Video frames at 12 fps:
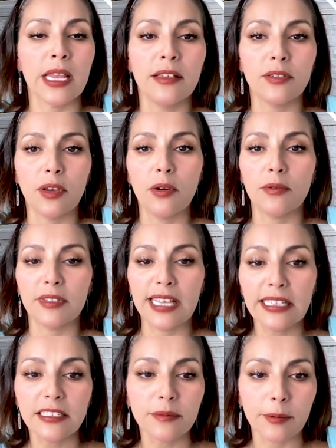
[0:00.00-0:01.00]
So
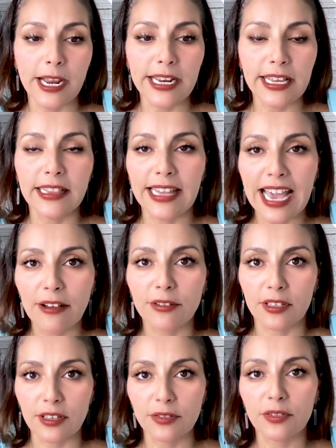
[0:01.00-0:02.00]
SellerSprite
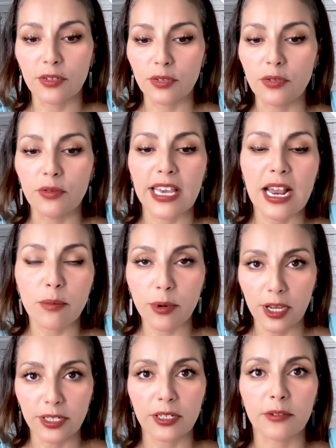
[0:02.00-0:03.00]
allows us to do that
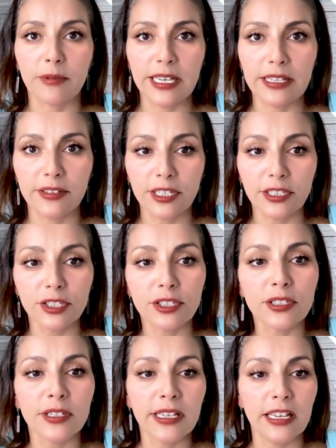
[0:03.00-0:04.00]
product
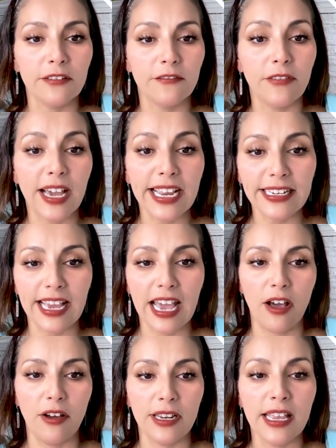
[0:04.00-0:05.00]
research and find
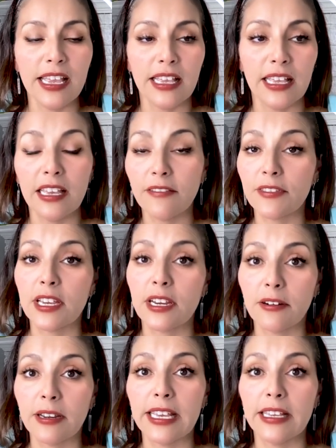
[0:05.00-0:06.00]
out if
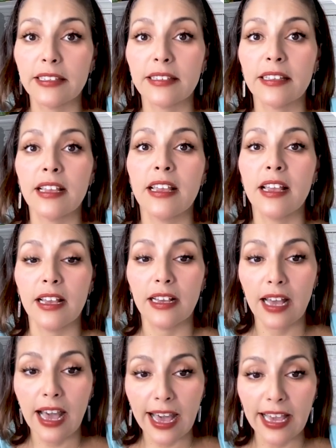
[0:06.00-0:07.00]
there is a
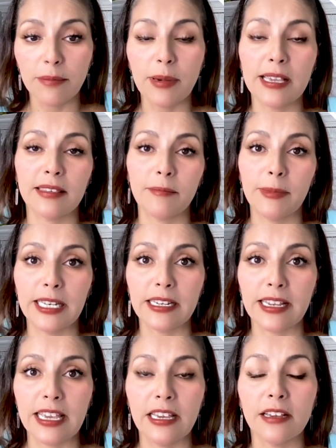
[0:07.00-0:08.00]
high
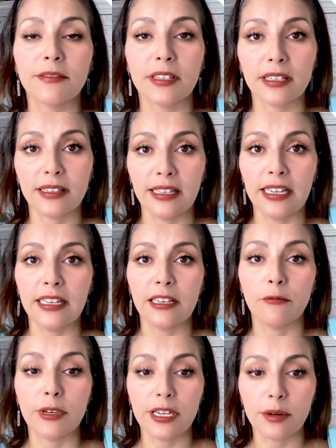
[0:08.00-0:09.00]
possibility of succeeding
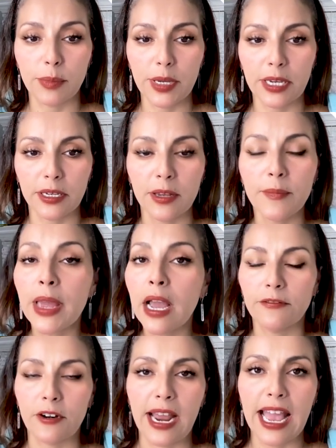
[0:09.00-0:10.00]
with our book.
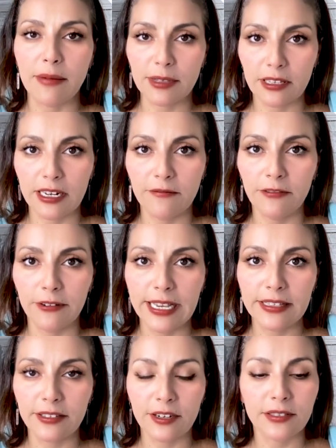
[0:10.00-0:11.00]
For Amazon
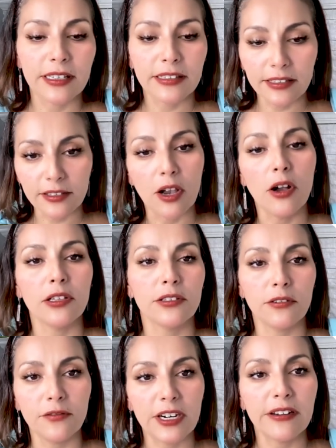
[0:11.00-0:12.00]
influencer, this is
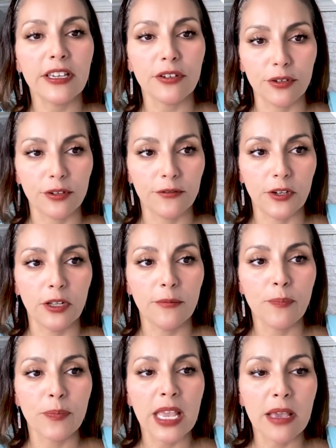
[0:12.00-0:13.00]
also very useful
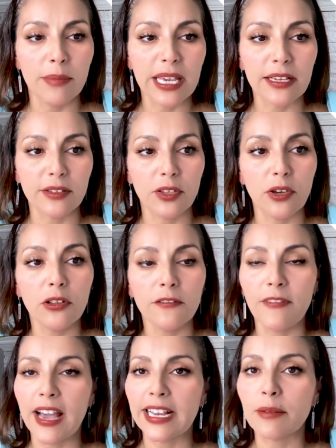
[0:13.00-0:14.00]
because you'll
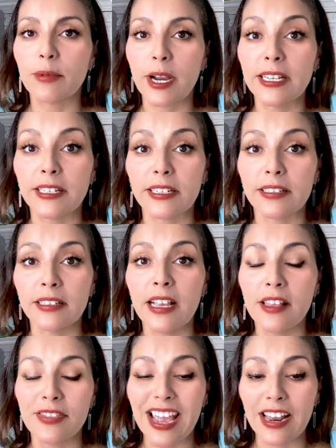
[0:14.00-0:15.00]
find products
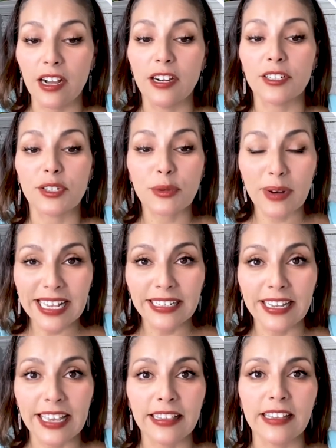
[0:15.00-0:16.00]
that are
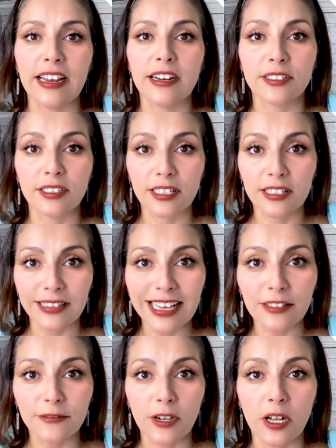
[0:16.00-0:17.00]
trending, that are
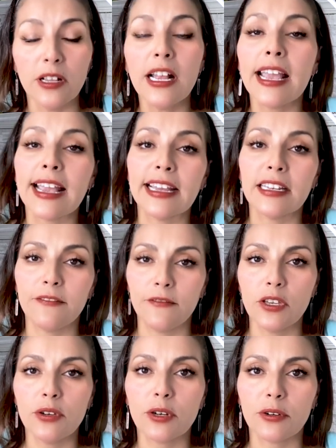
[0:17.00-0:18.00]
successful. And if
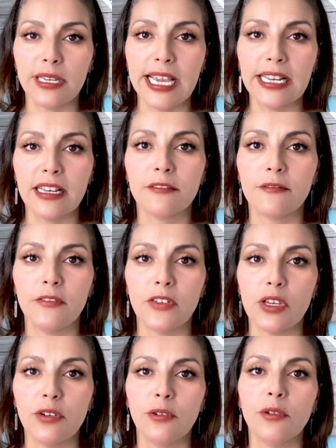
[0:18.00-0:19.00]
you create a
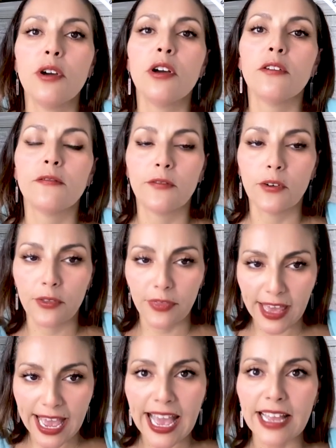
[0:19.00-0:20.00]
review for
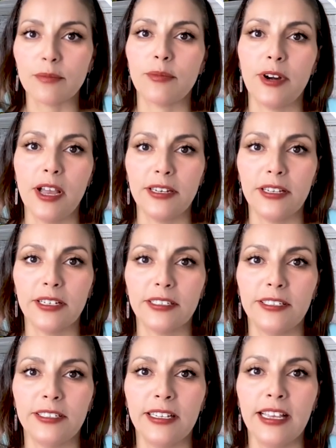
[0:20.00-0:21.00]
that
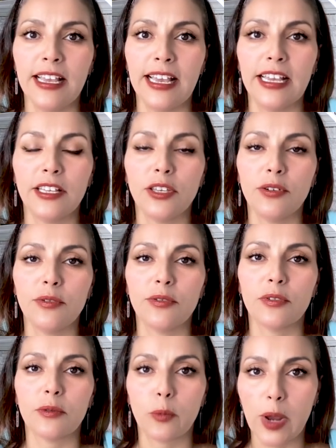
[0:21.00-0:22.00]
product and
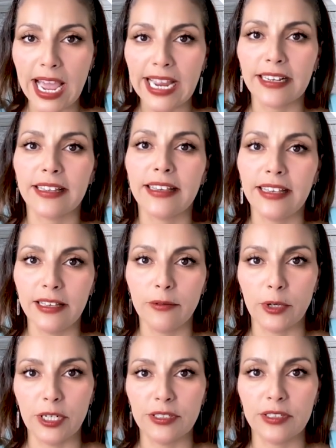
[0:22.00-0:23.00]
use the right
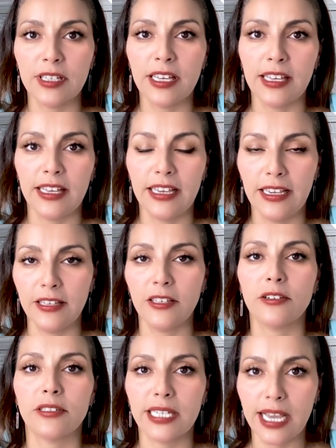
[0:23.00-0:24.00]
keywords in
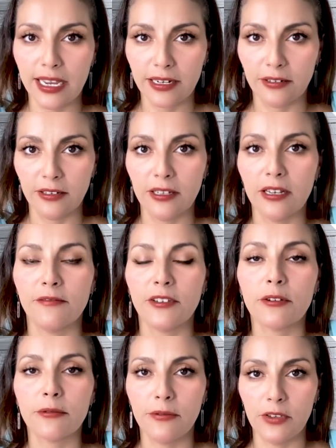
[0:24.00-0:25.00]
your title of
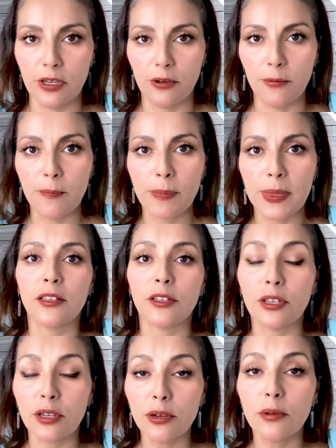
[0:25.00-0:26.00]
your review,
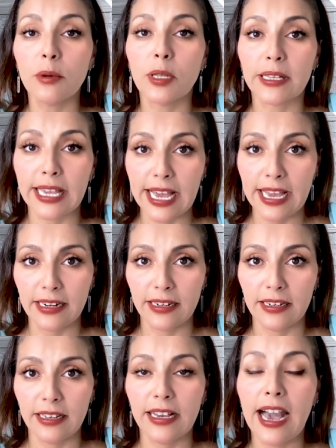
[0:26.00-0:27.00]
you will get
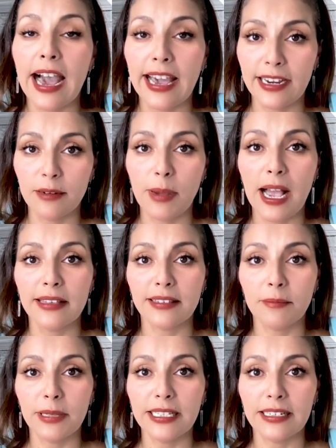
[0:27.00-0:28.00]
a higher
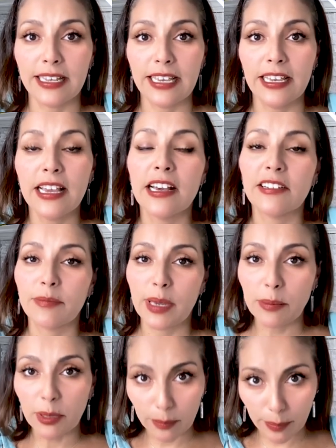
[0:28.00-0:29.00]
possibility of people